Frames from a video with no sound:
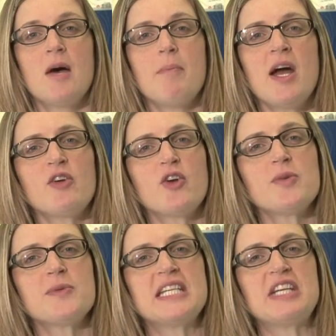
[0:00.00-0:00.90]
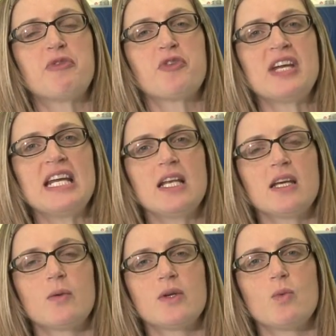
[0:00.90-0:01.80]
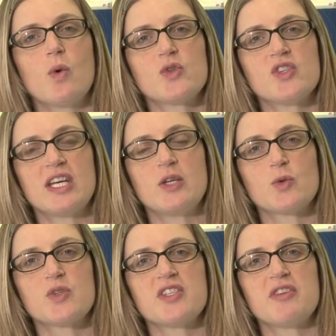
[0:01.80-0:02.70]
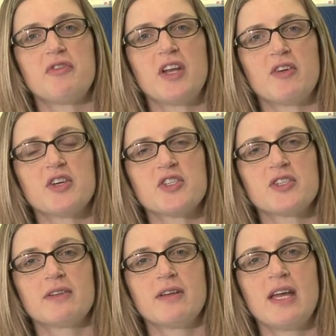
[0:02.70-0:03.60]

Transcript: Microbes need free liquid water in order to flourish.